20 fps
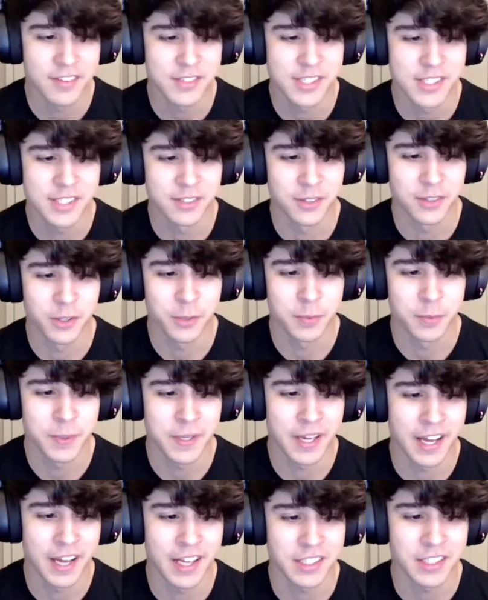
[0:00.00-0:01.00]
seen a little bit.
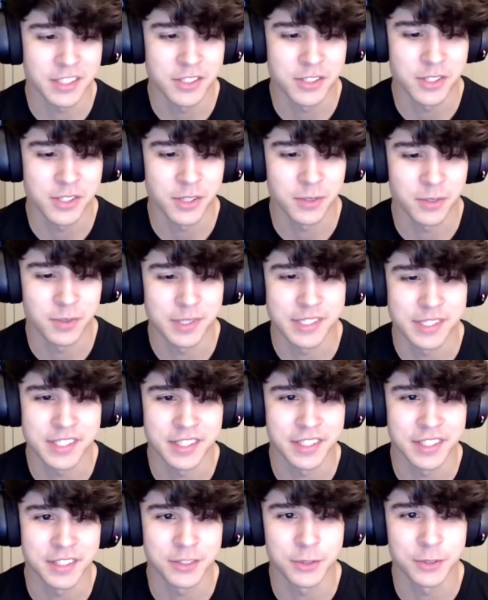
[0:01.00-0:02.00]
I actually saw
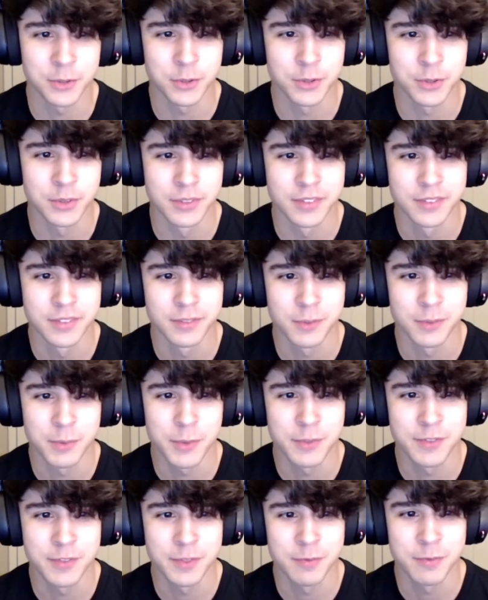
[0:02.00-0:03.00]
recently Google
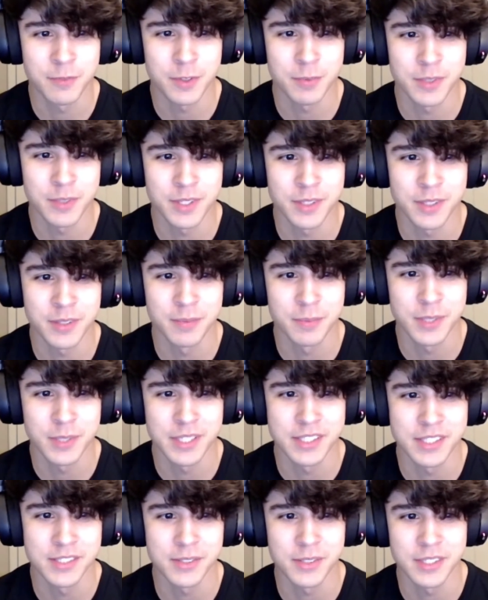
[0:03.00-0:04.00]
removed him from their Play
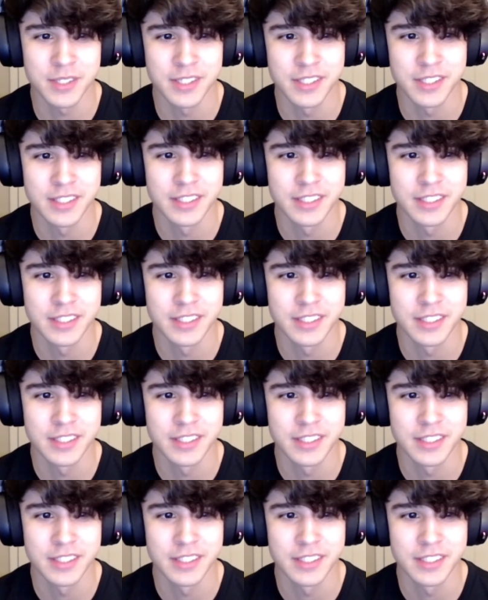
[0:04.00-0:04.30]
Store.